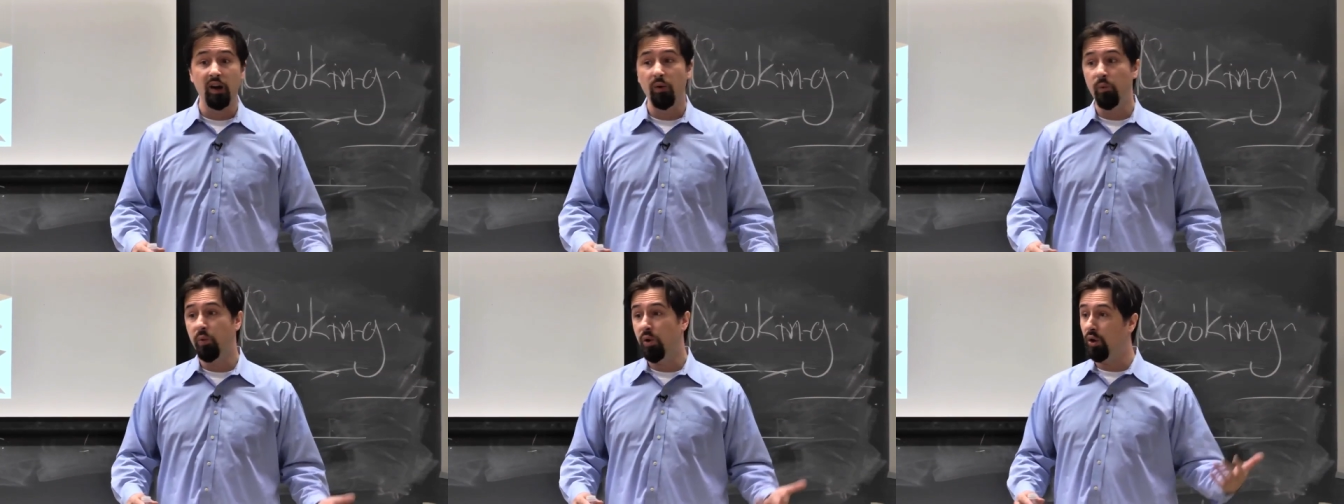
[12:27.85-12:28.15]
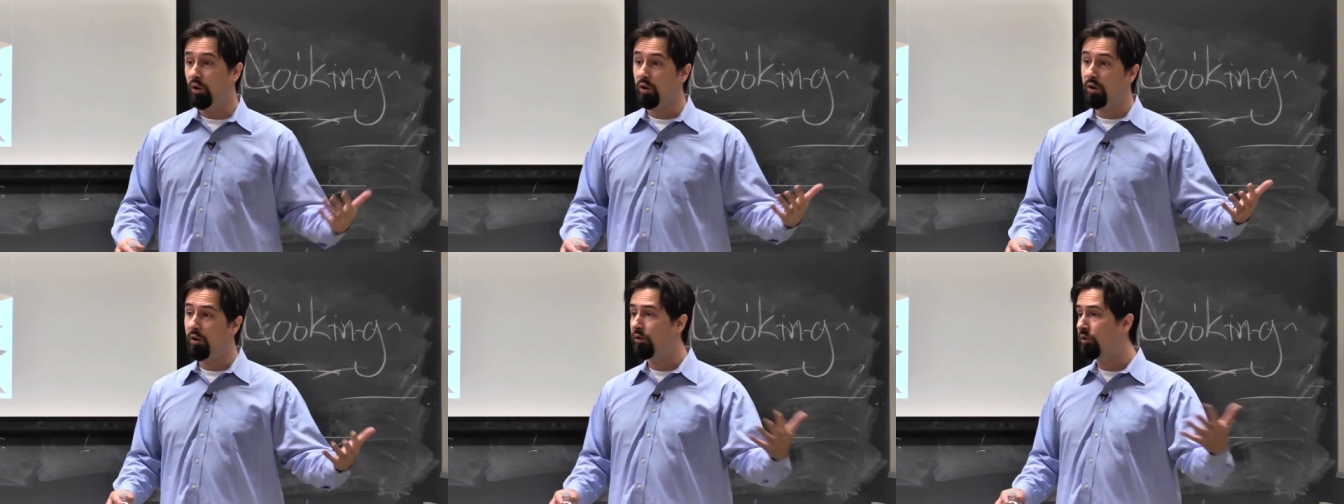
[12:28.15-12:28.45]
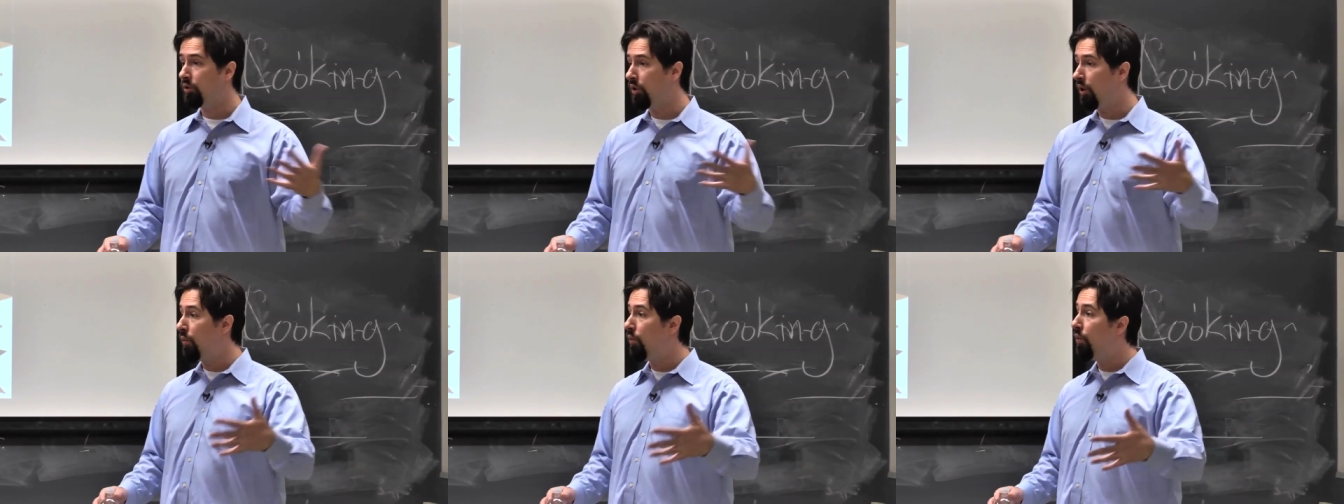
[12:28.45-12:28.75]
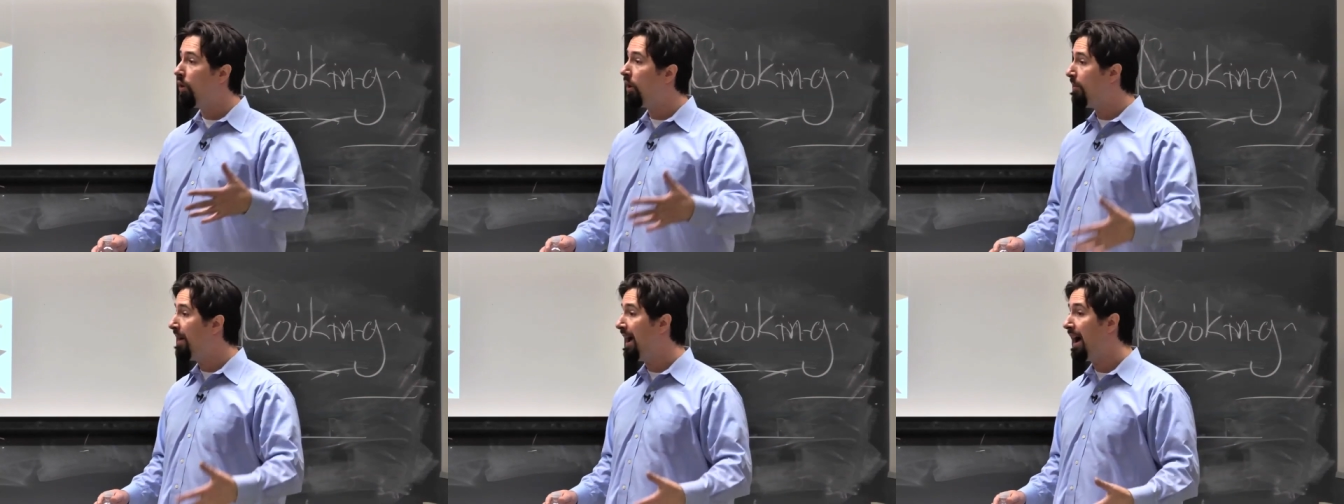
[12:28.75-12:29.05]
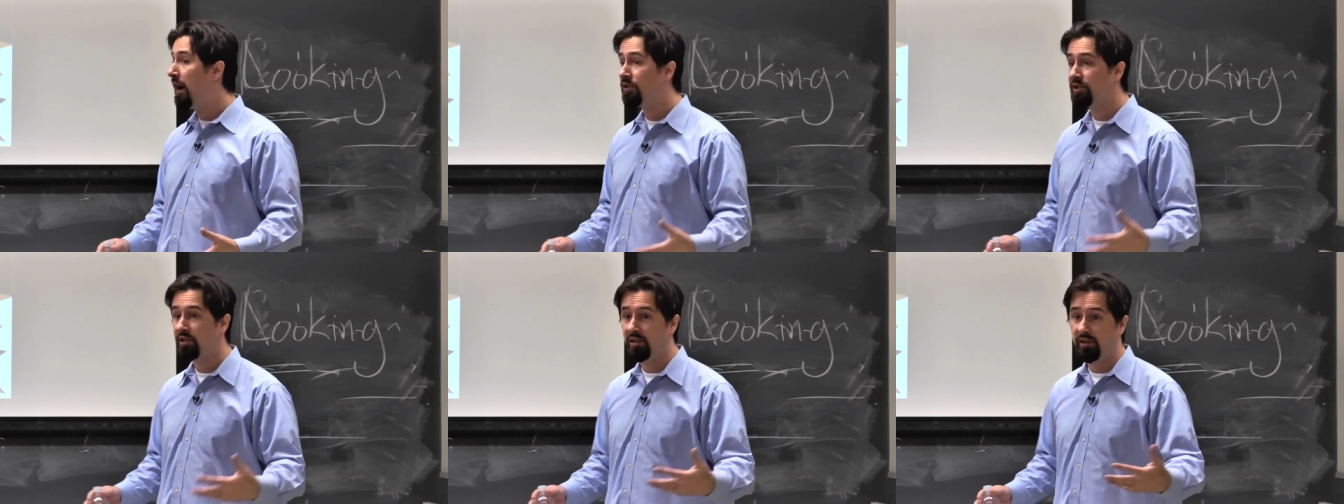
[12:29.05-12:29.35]
We all go to a warm
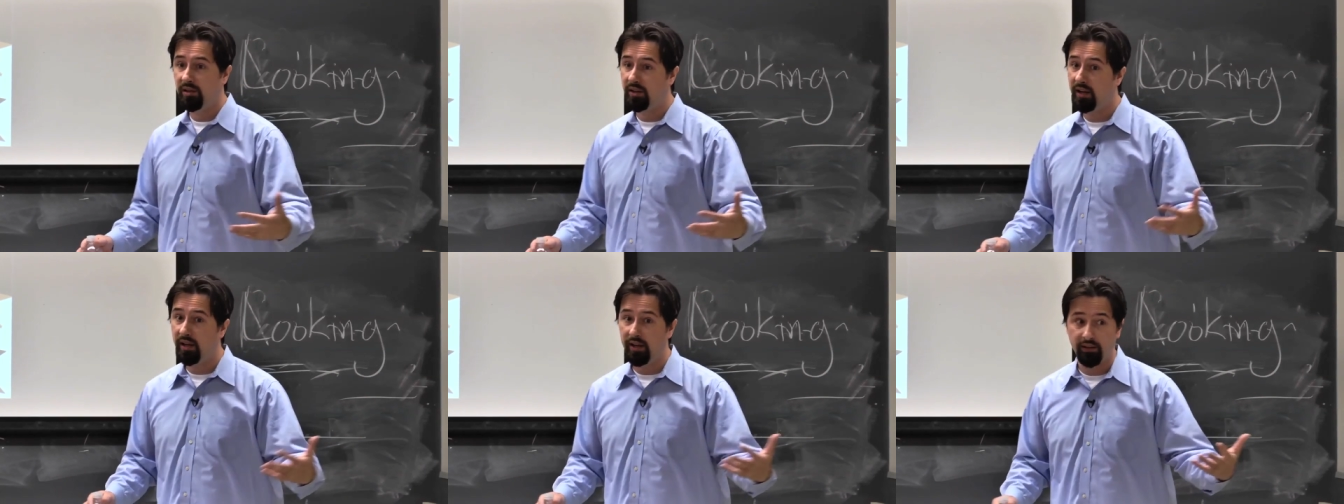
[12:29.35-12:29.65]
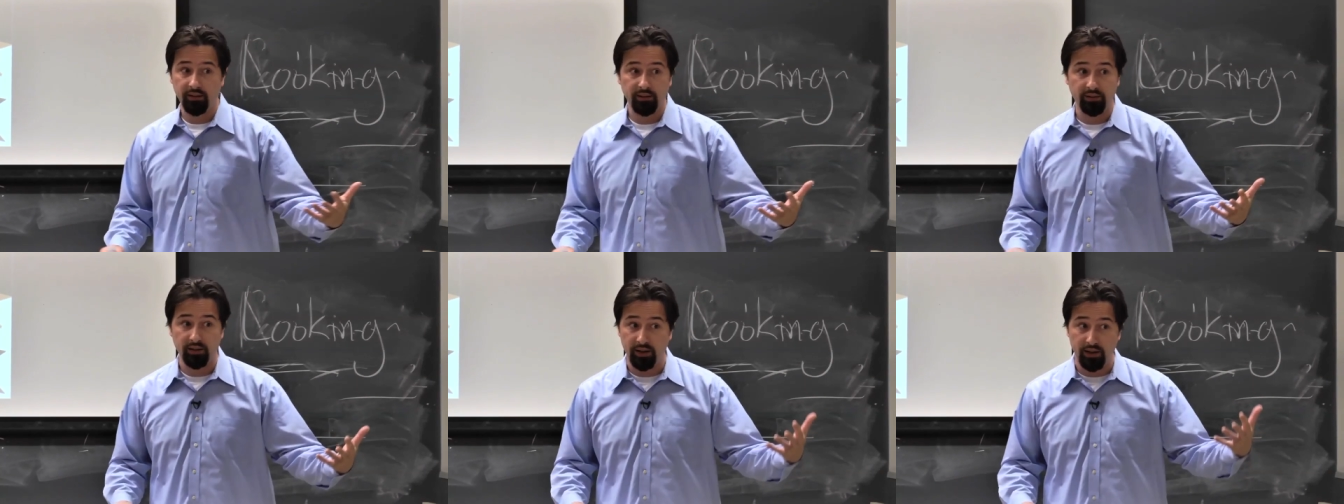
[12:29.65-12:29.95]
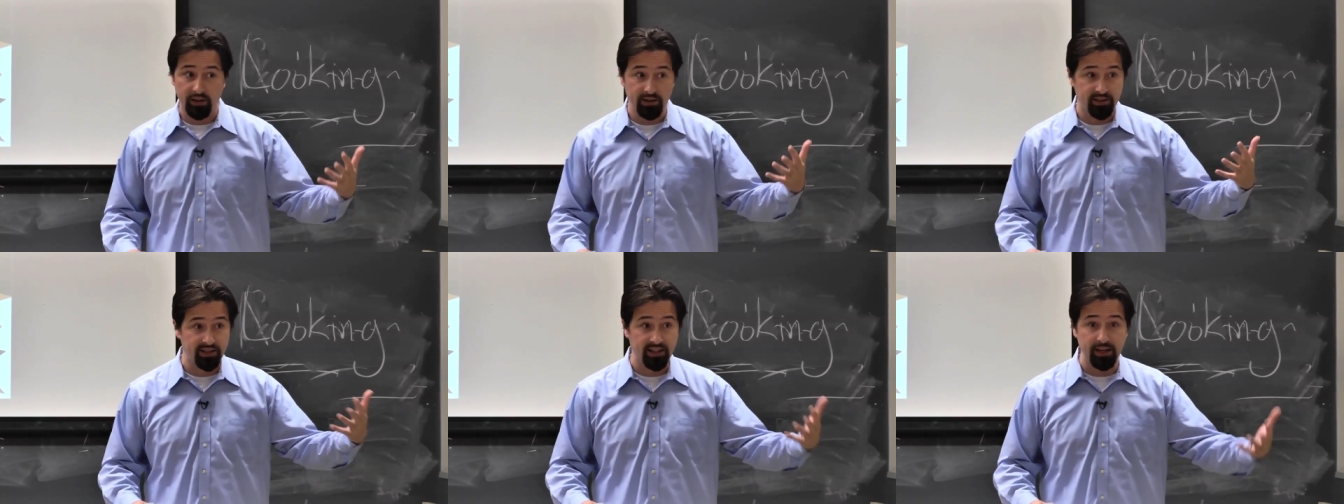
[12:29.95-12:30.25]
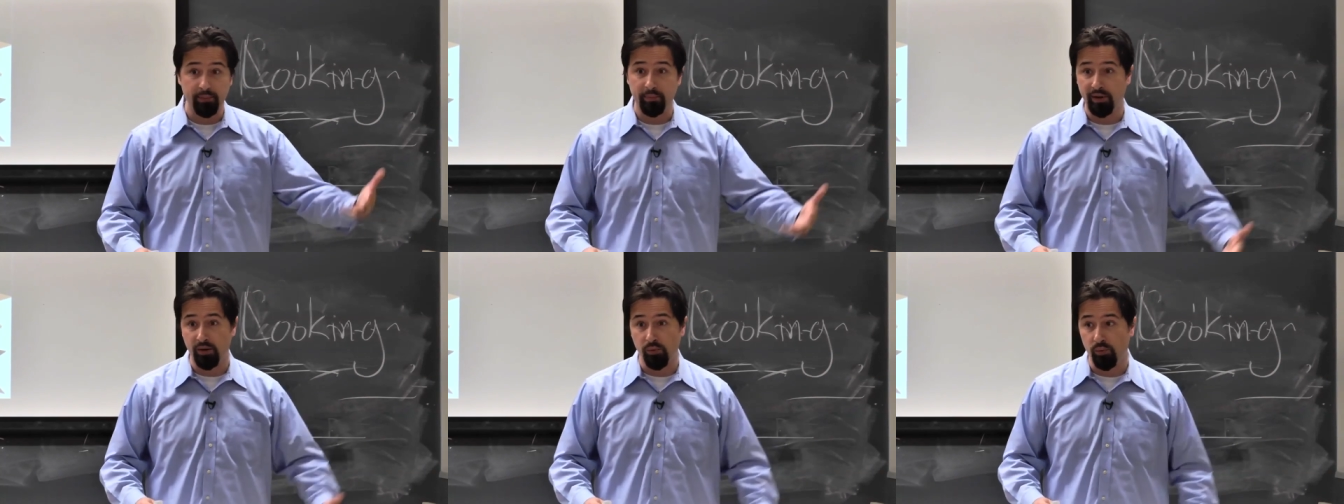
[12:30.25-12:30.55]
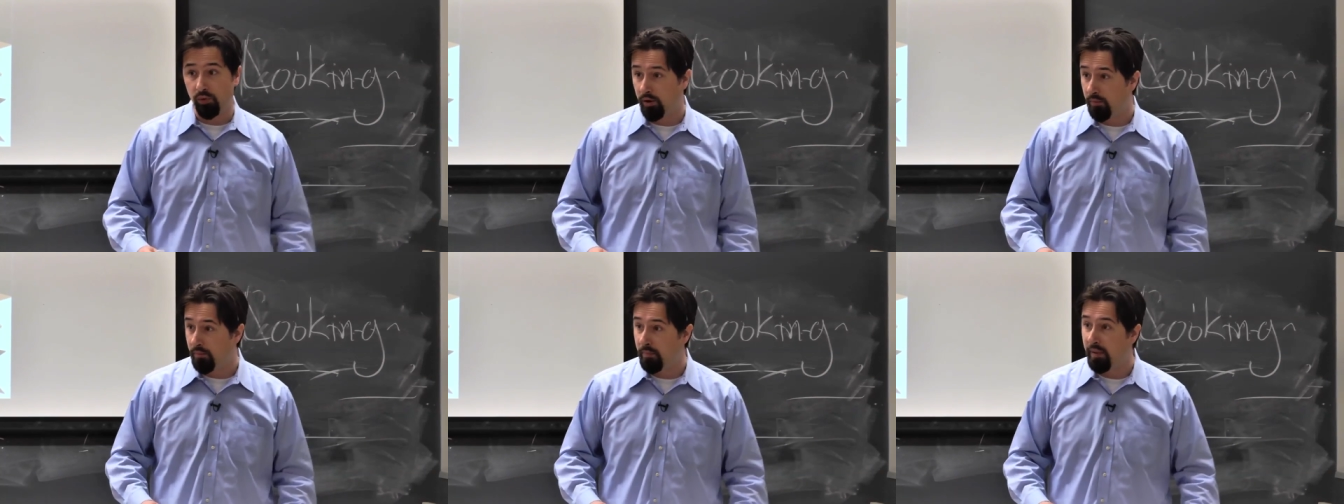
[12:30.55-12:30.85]
house and, and uh, sleep in a
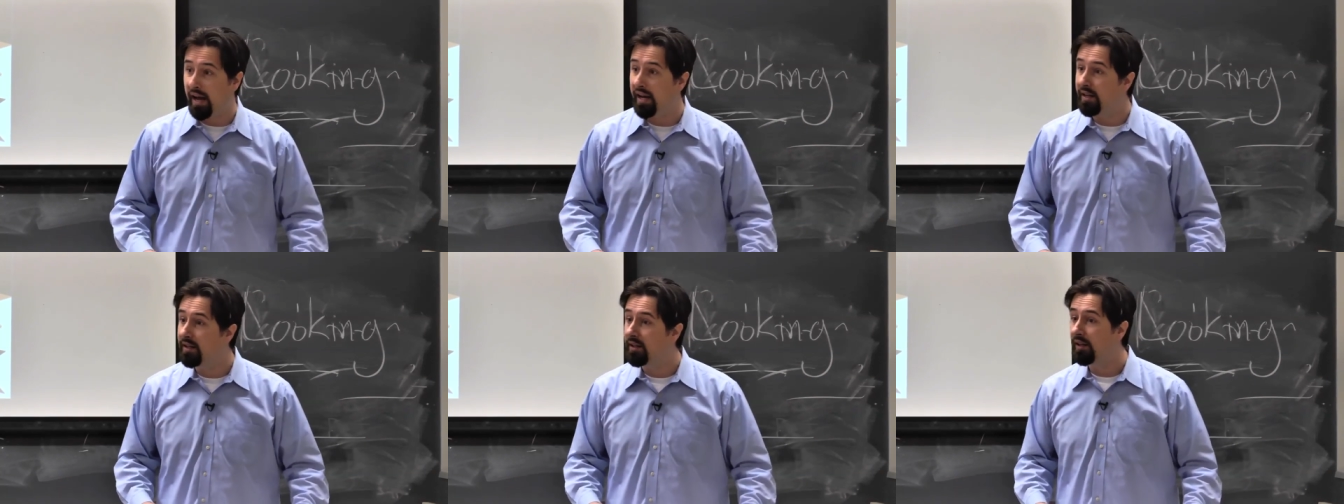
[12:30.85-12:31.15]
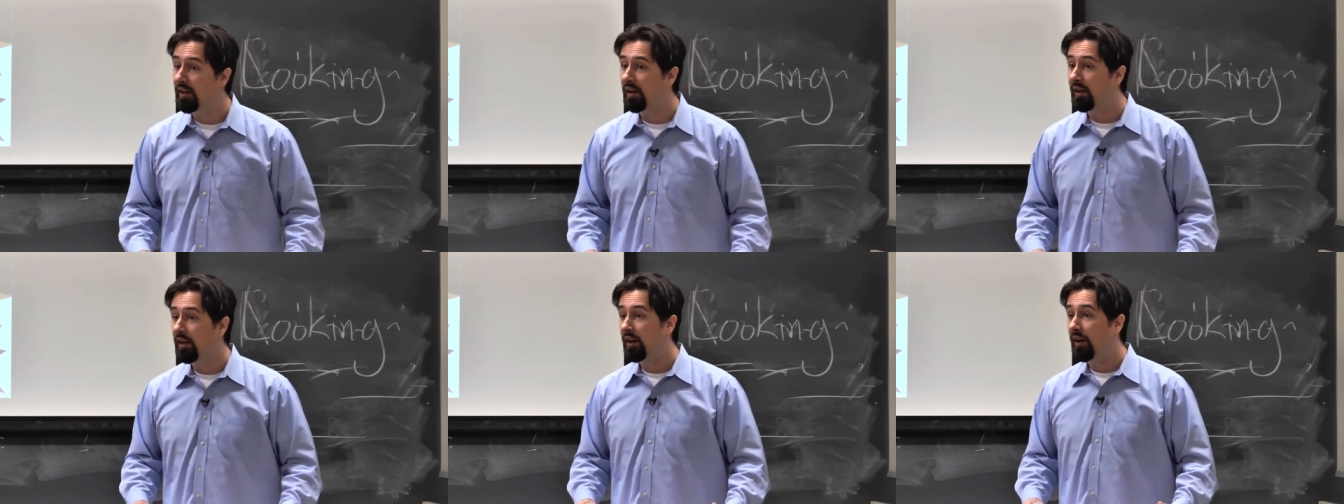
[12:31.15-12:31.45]
warm bed.